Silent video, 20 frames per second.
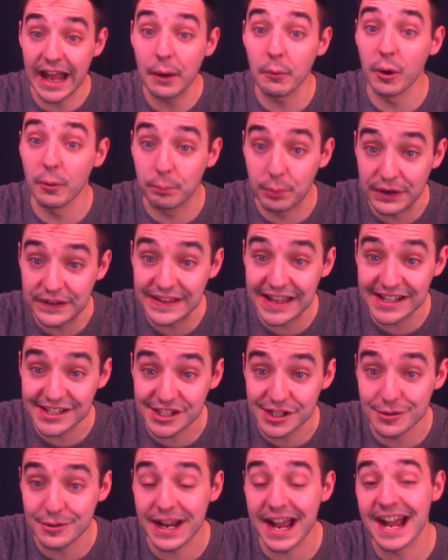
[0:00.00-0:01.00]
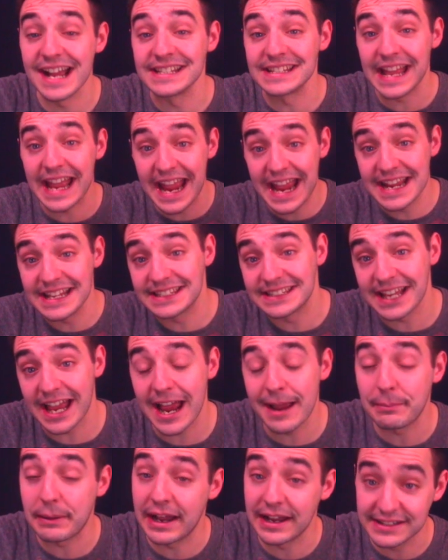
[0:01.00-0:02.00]
I will bring that to you guys
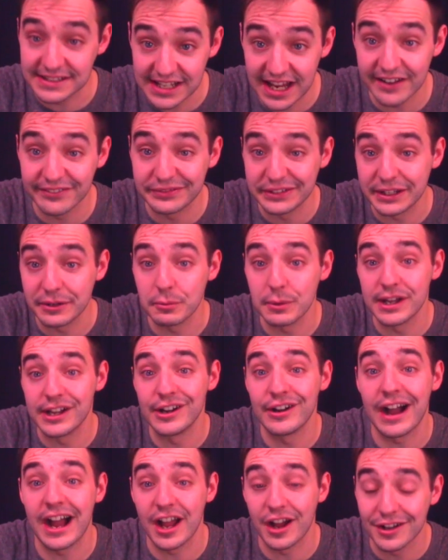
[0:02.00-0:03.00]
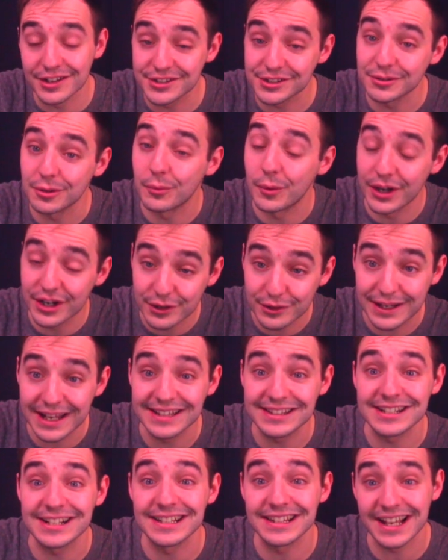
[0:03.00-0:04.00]
ASAP. I definitely will. I also want to
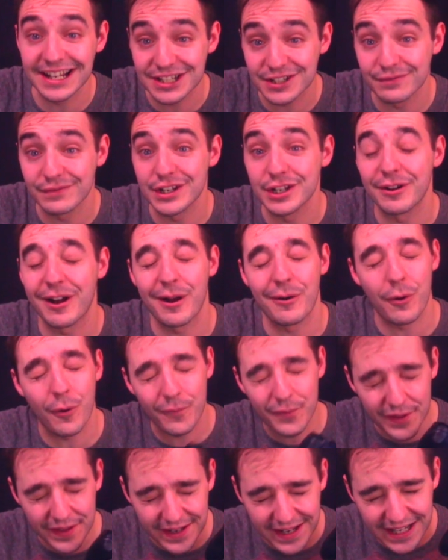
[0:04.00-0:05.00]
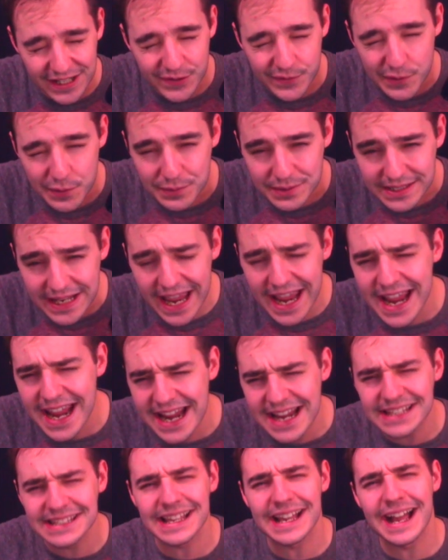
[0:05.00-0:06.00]
get the collection video out over the next few
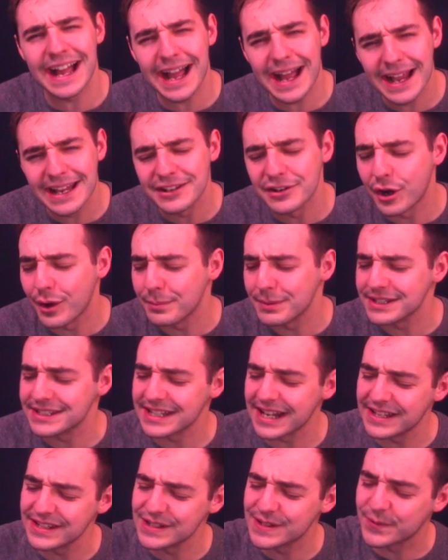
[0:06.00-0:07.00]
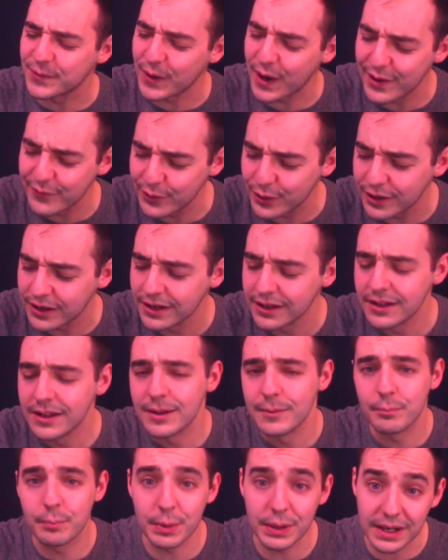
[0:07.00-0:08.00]
days. I know I've been saying this forever,
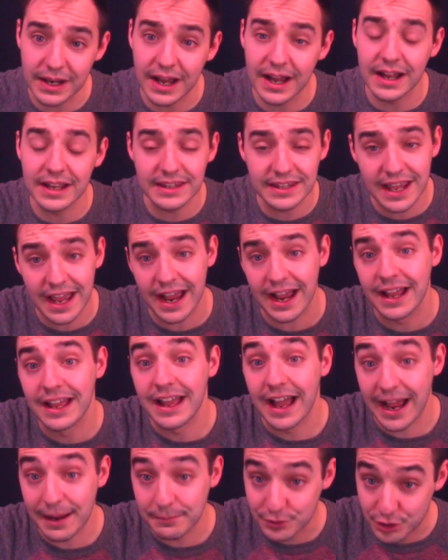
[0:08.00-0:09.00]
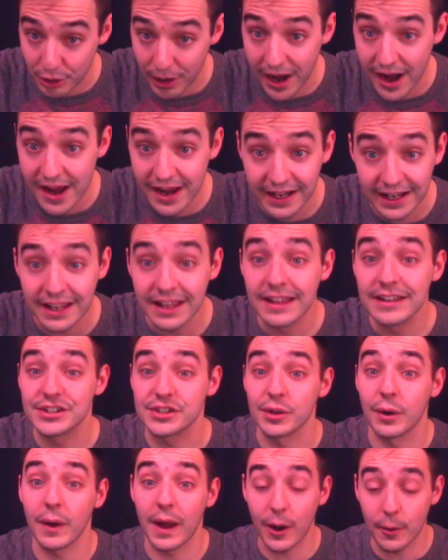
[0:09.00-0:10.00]
but yeah, I'm trying.
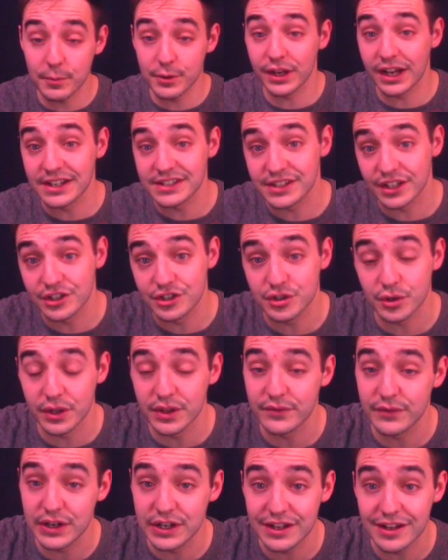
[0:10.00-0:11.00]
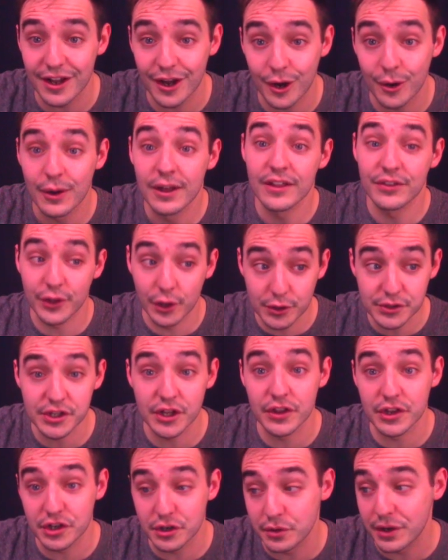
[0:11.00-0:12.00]
So I hope you guys did enjoy the video. Those are
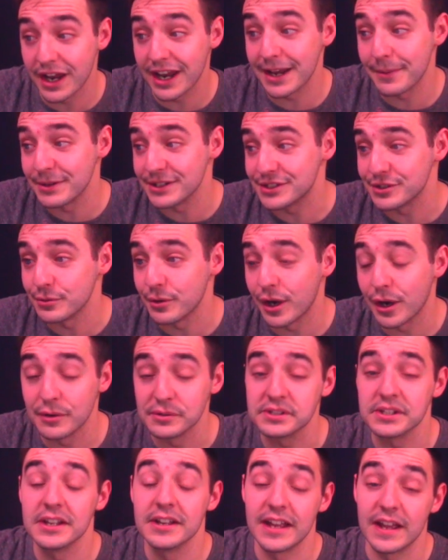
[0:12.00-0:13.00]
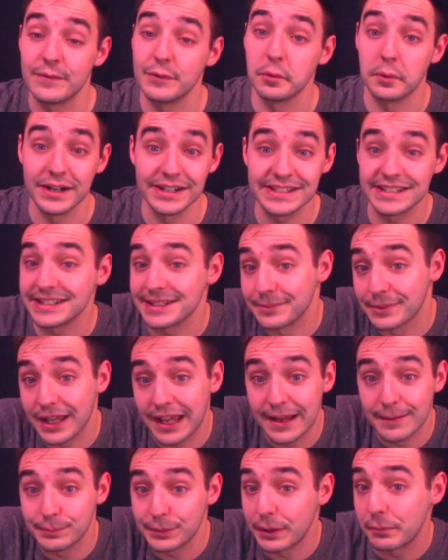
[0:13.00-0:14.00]
the new dynamic duos. If you want to see some
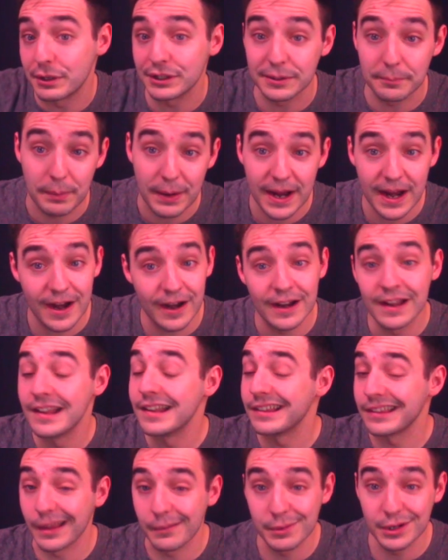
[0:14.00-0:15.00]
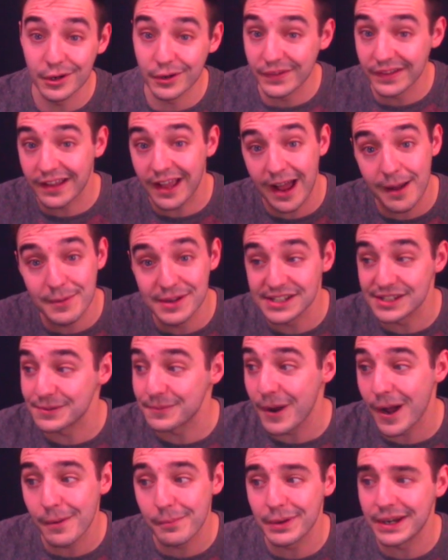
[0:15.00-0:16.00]
gameplay with the pair, let me know in the comments as
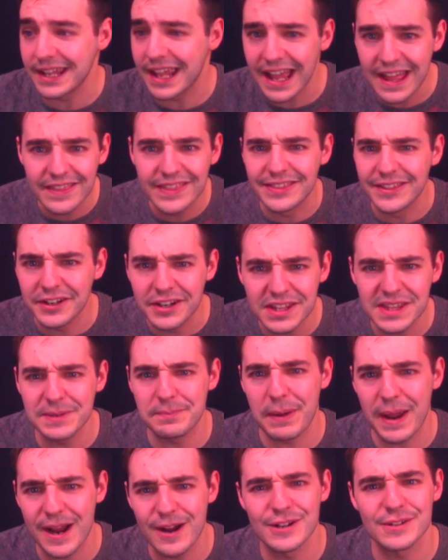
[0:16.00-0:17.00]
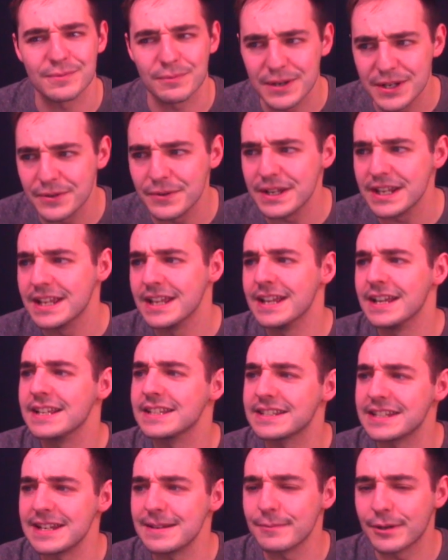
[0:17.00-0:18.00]
well. But again, none of the pairs really
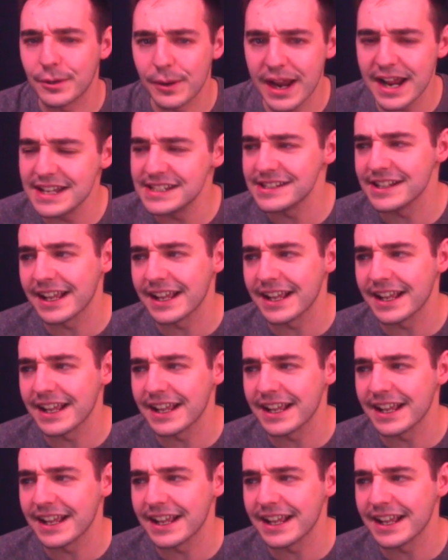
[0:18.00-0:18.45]
seem crazy.